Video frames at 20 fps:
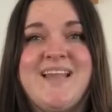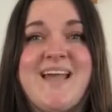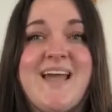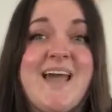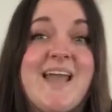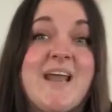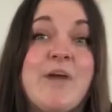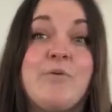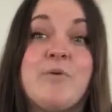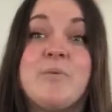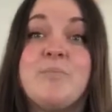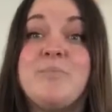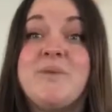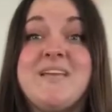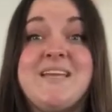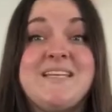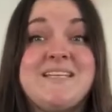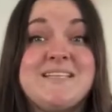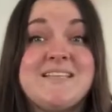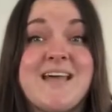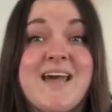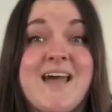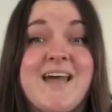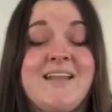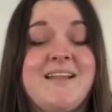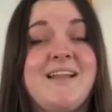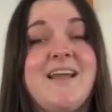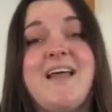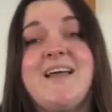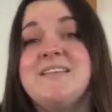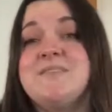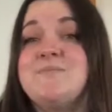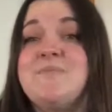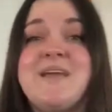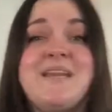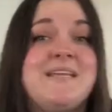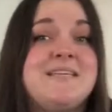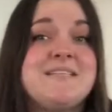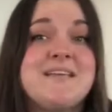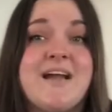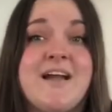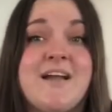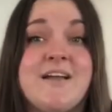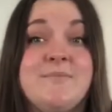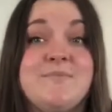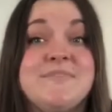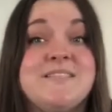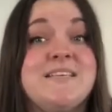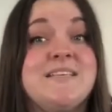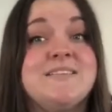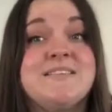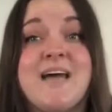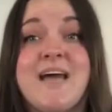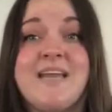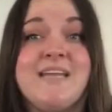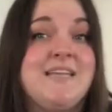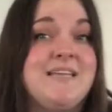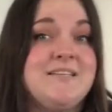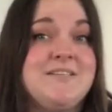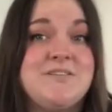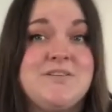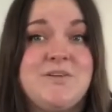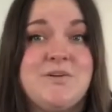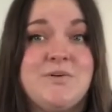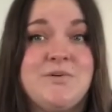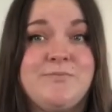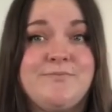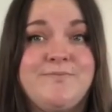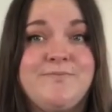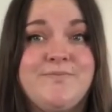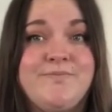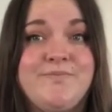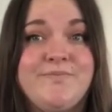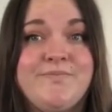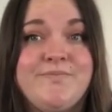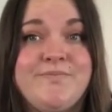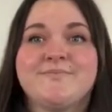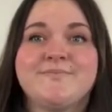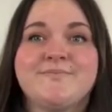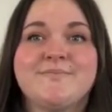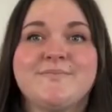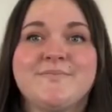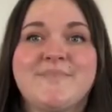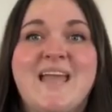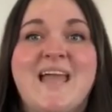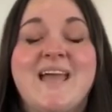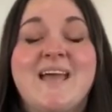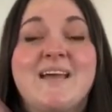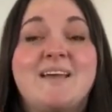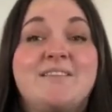and I repeat that as many times as I need to.